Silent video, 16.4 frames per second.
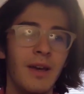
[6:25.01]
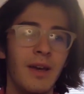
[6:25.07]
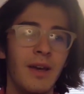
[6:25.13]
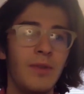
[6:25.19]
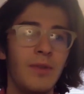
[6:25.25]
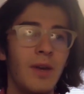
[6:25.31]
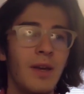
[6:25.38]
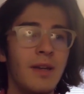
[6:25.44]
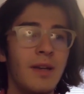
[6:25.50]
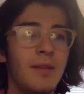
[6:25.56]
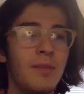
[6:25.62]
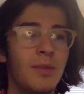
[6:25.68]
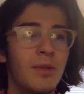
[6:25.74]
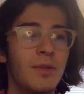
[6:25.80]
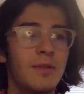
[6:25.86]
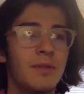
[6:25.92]
Have you had any
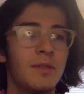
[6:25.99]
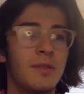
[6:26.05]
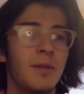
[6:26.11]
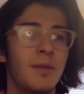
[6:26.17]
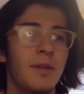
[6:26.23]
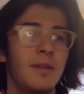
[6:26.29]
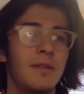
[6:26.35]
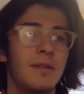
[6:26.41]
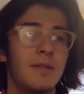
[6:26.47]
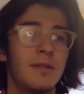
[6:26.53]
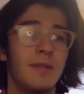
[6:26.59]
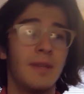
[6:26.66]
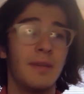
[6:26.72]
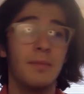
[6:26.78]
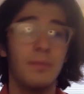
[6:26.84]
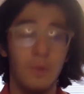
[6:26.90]
personal experiences,
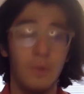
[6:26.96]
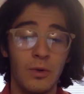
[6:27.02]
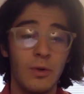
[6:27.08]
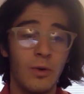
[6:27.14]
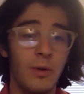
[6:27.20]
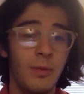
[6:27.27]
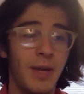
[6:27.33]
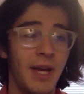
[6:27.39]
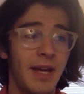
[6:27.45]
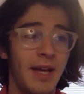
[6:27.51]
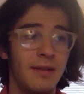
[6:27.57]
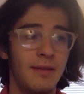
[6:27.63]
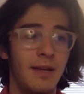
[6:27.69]
like good or bad,